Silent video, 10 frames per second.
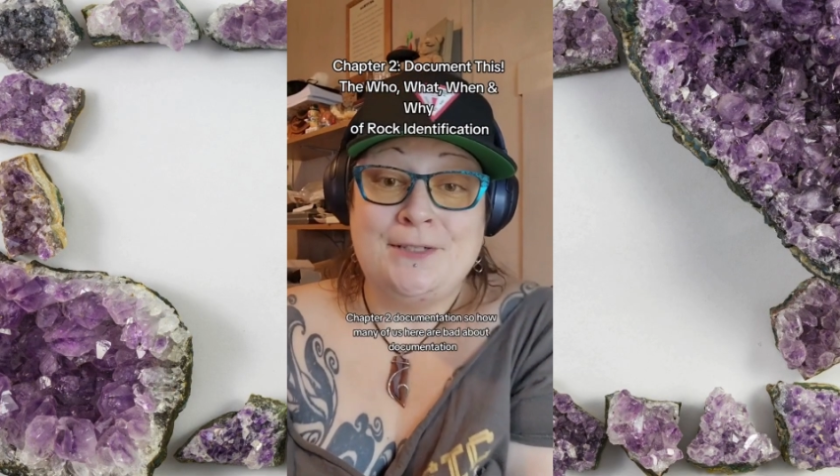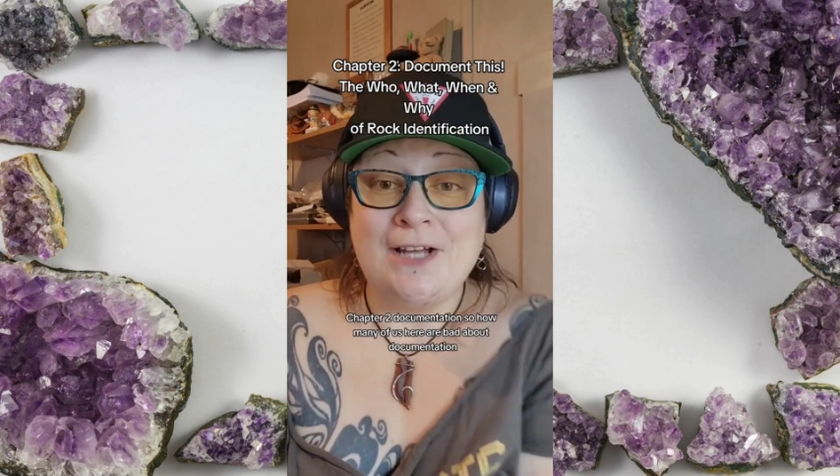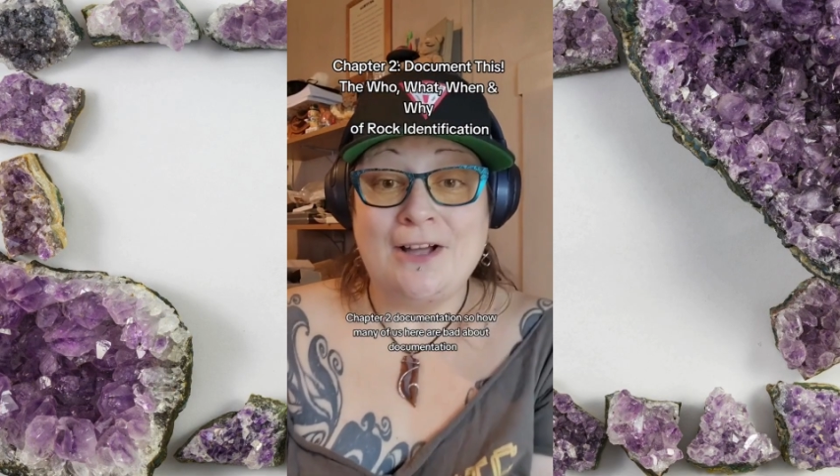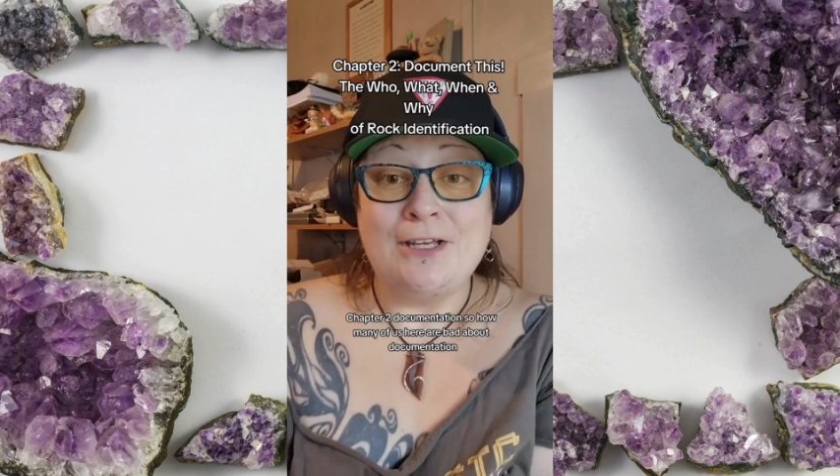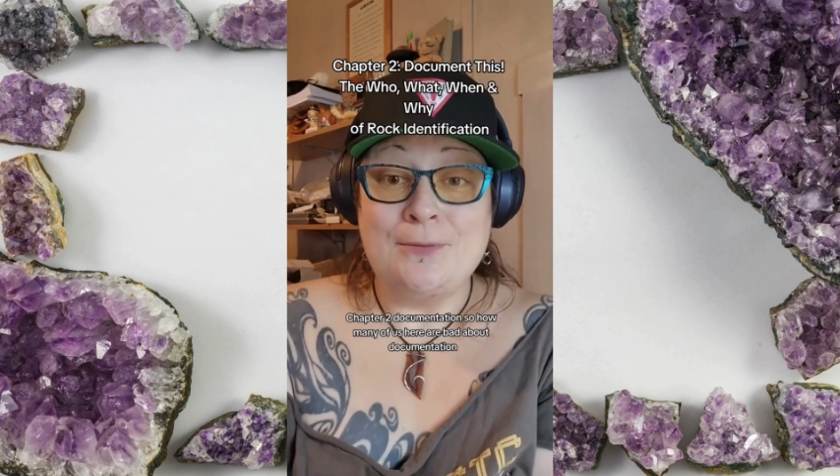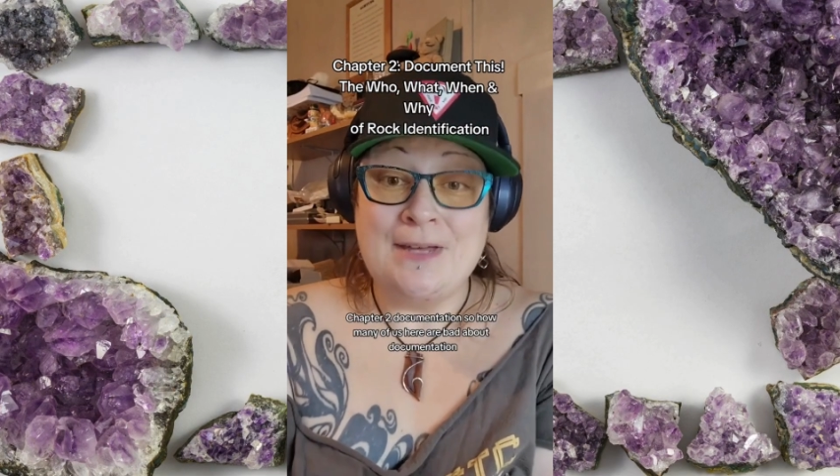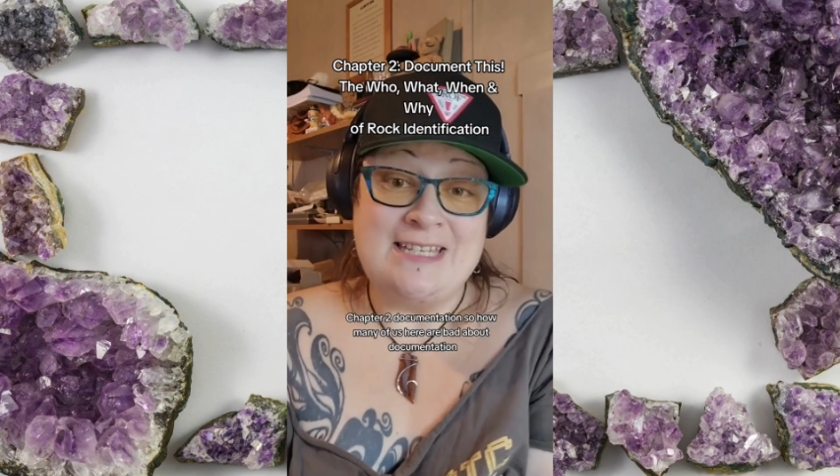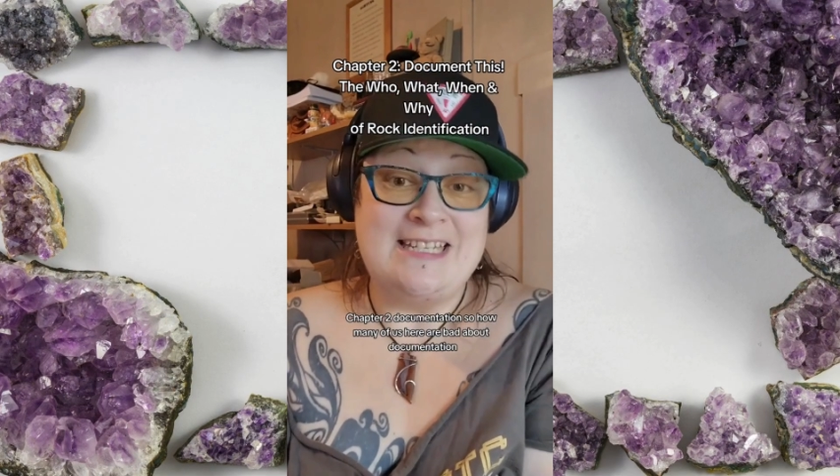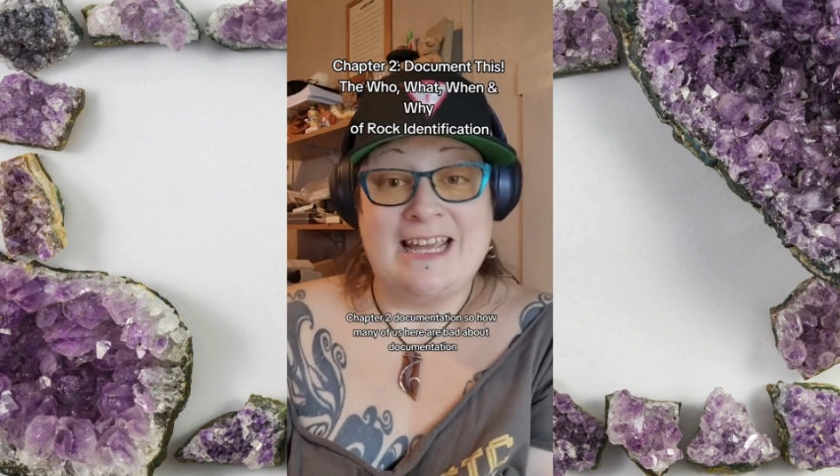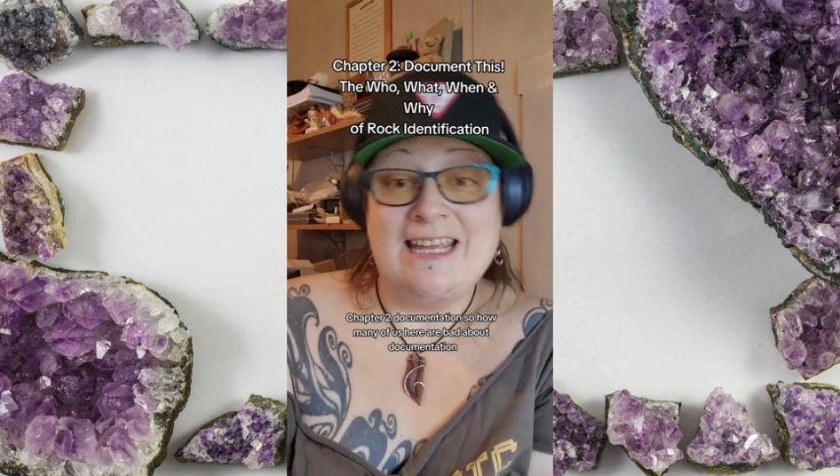
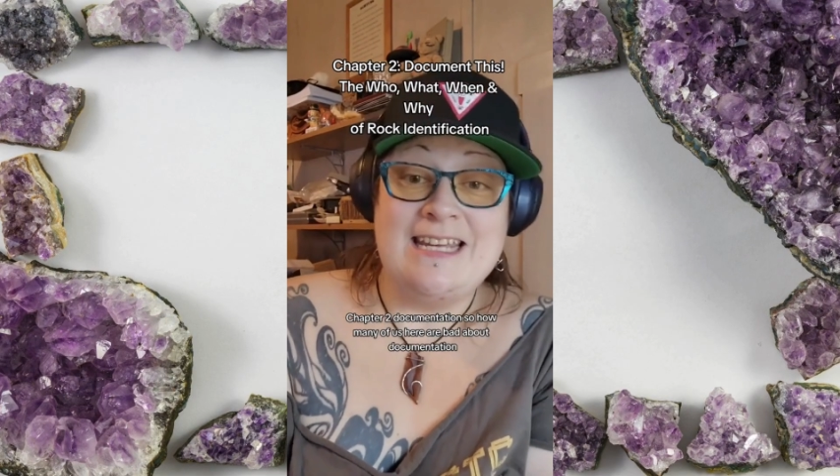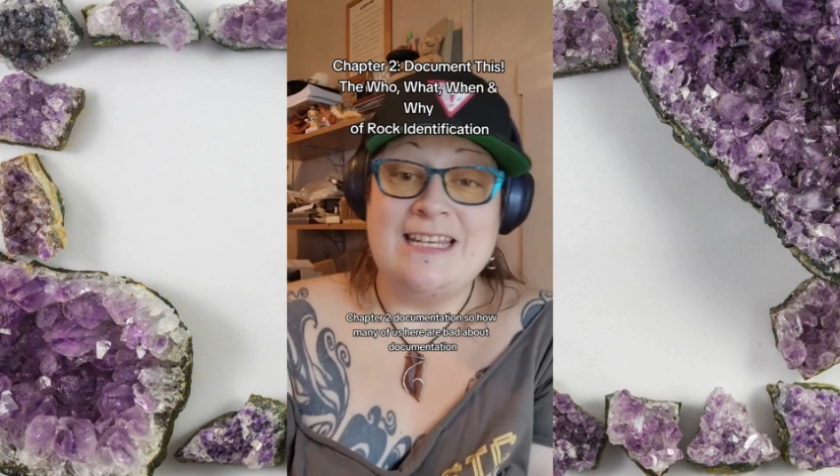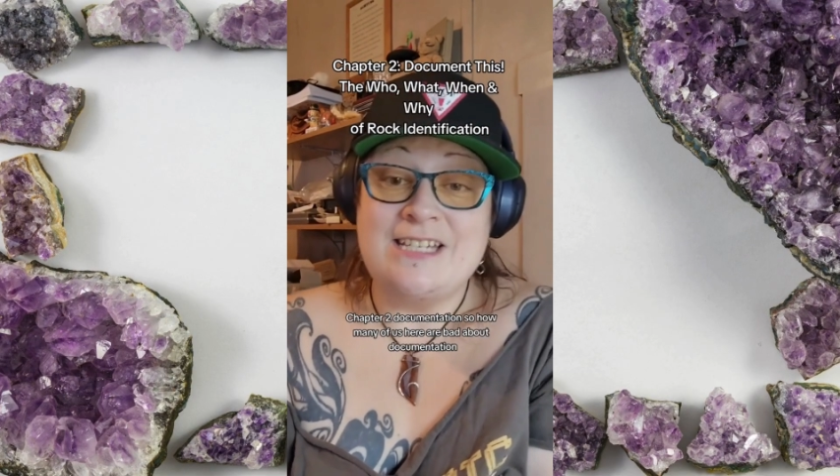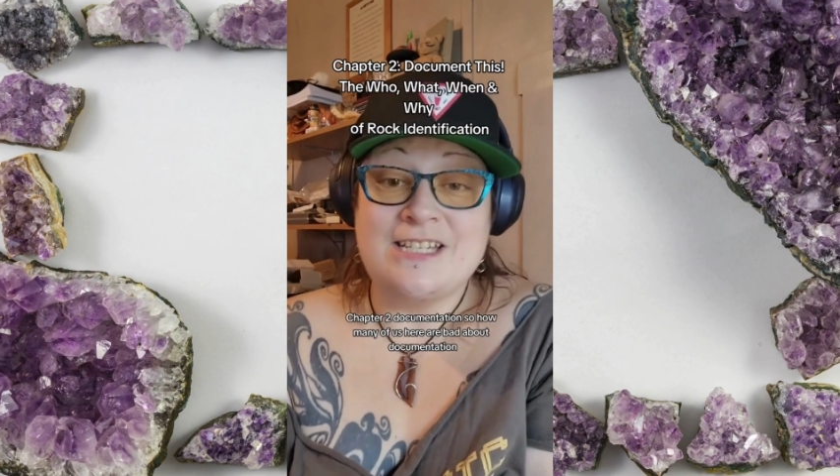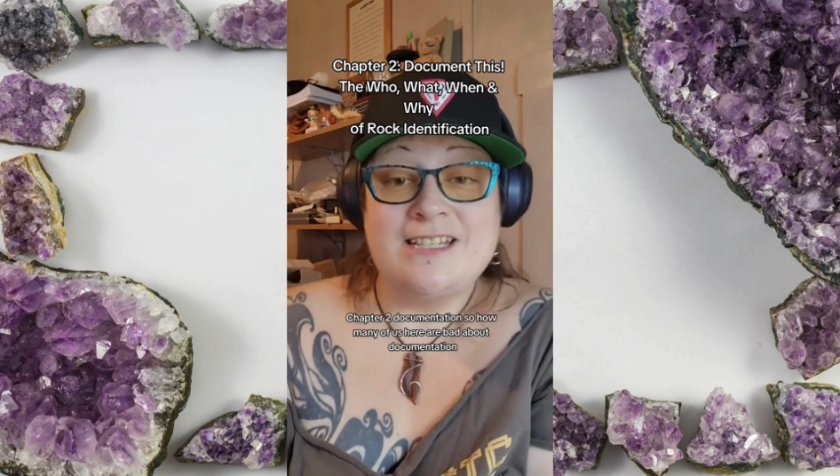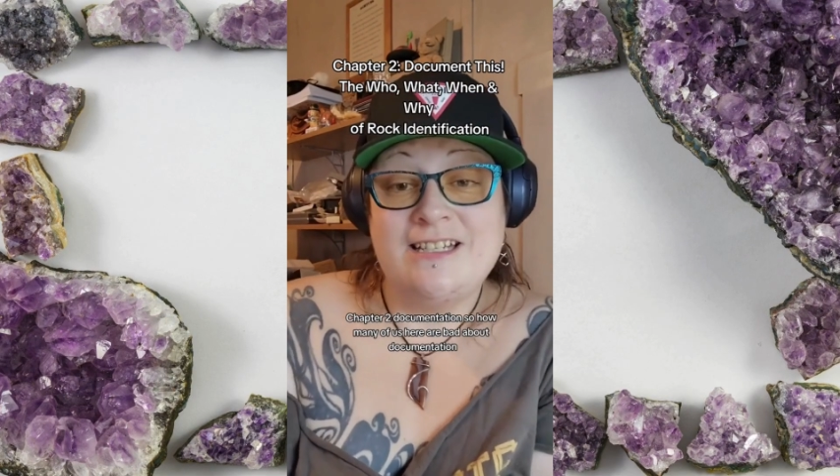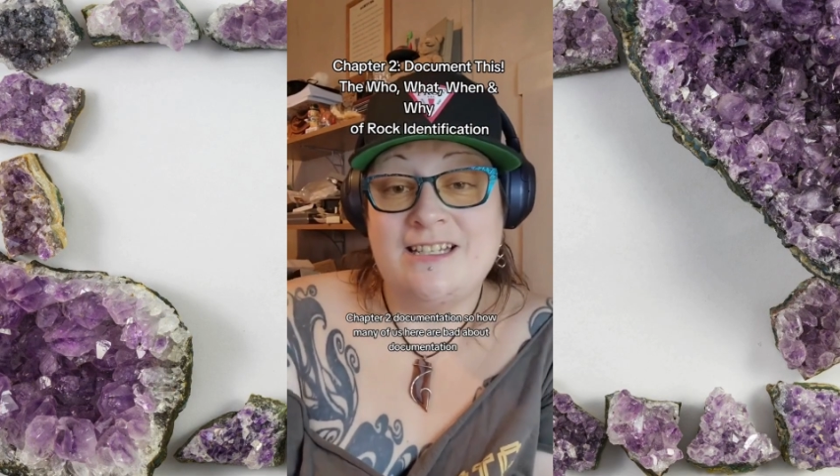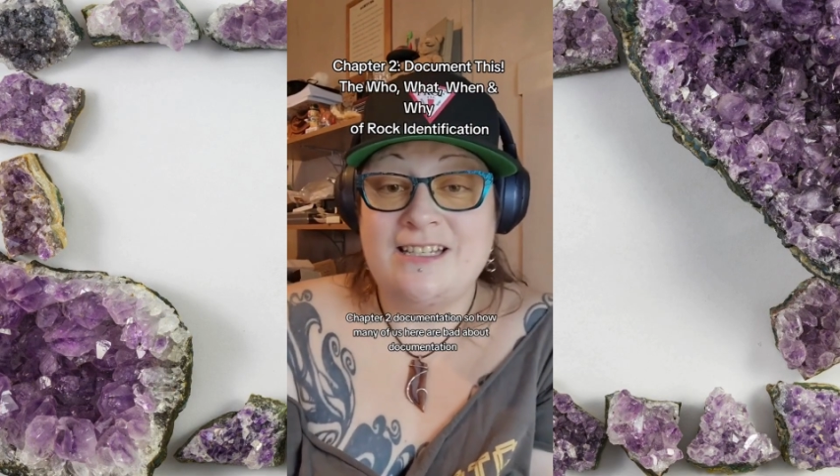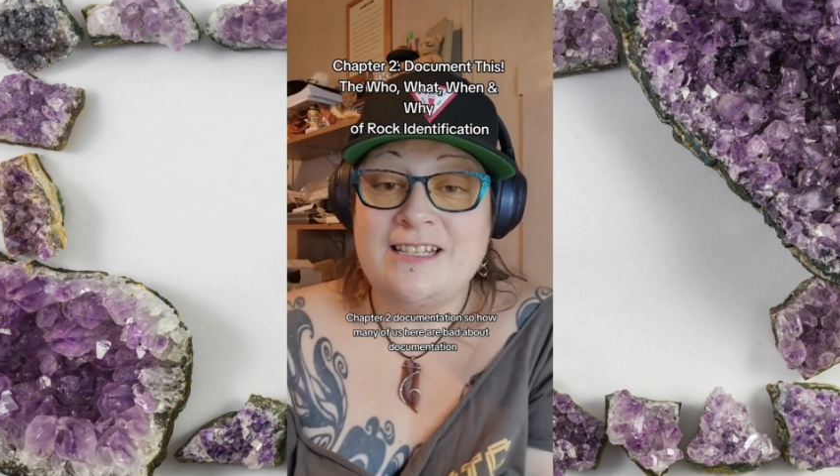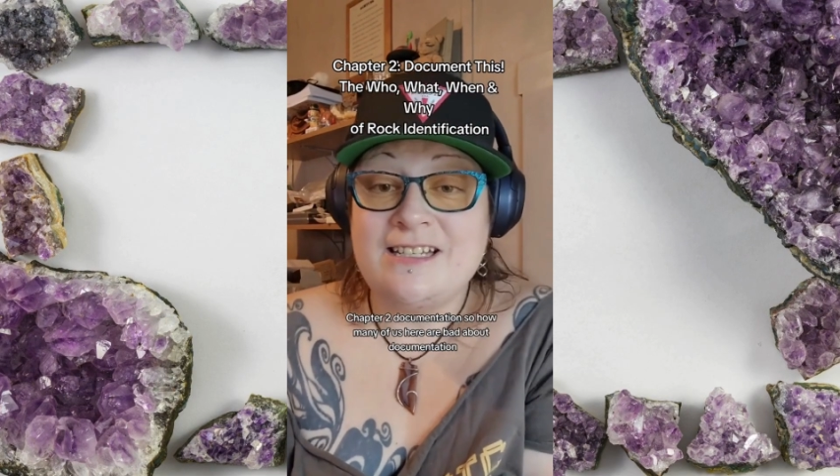
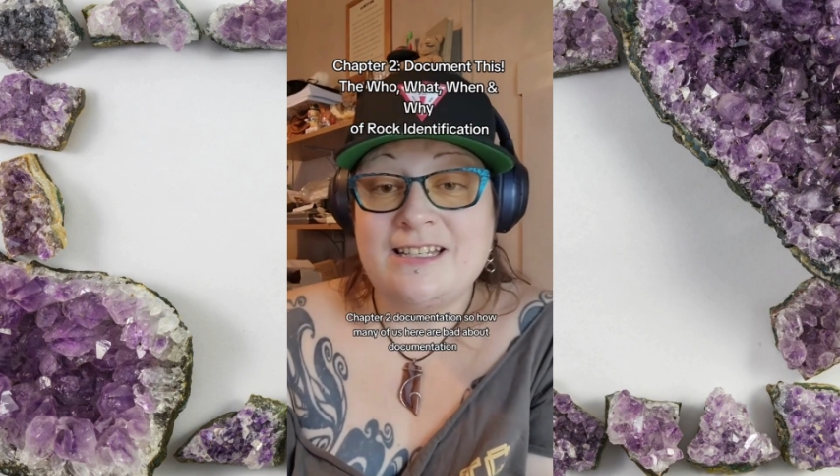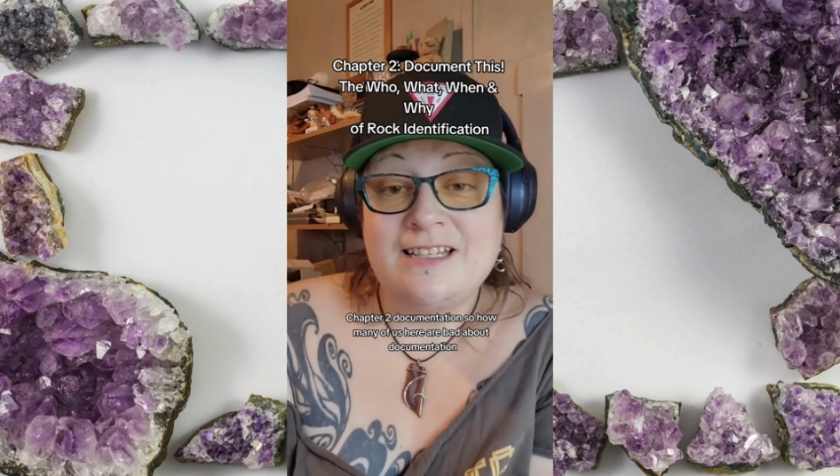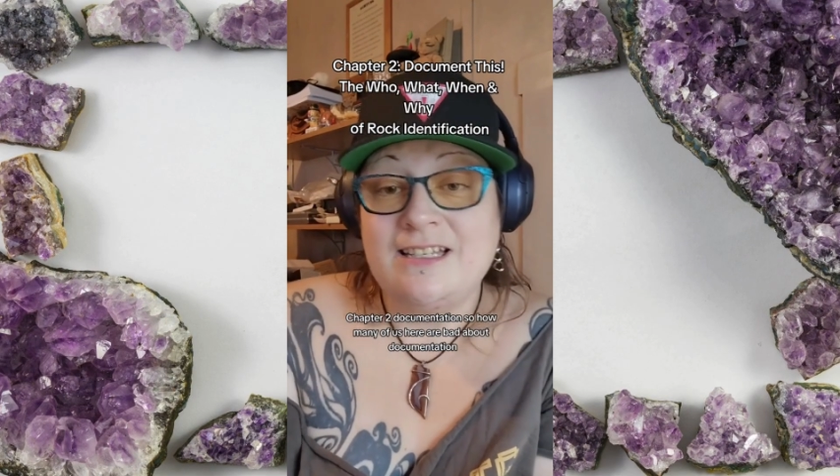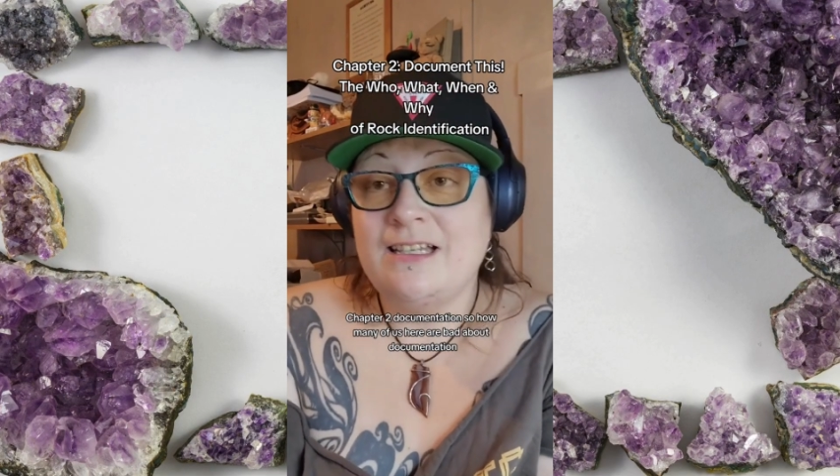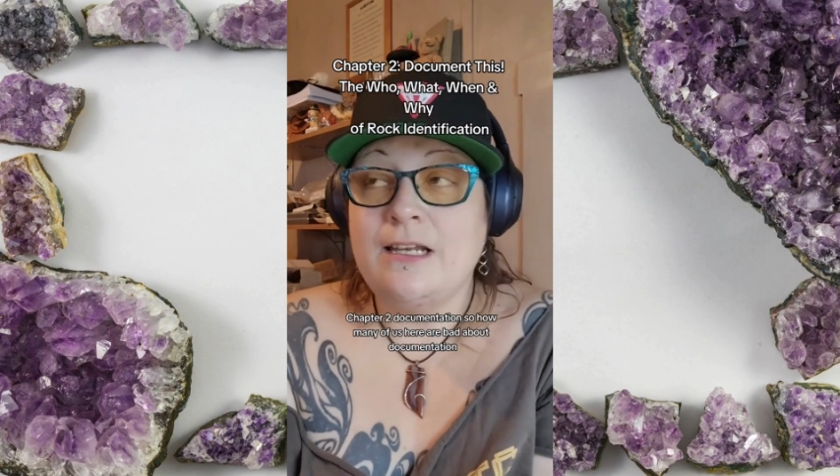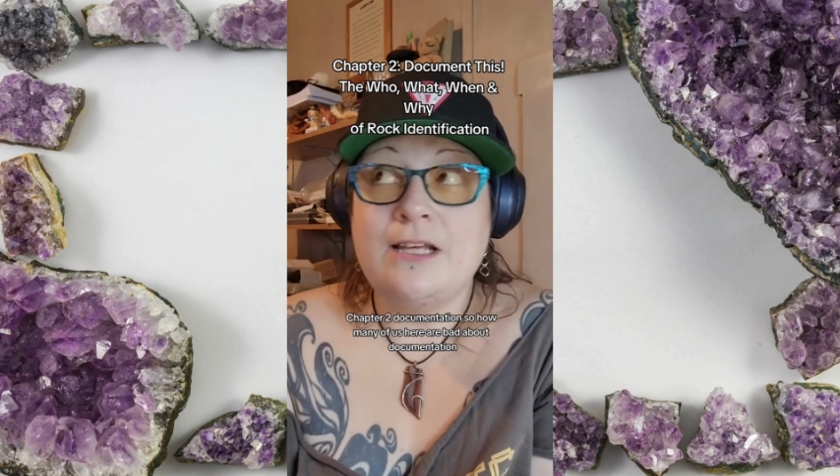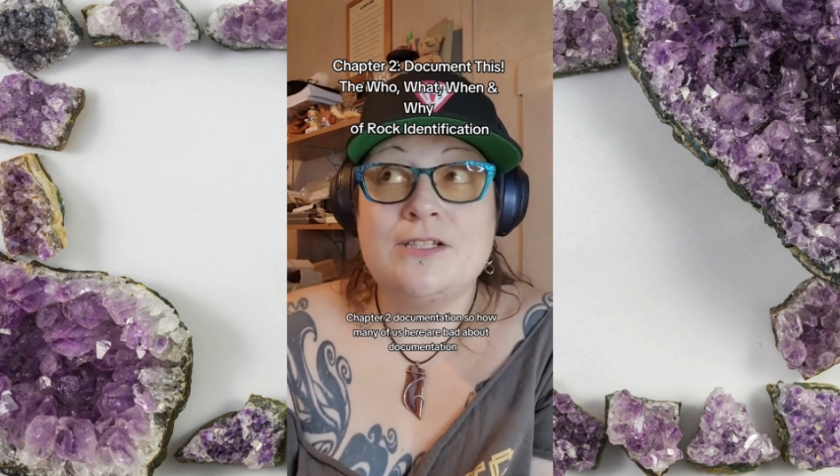documentation.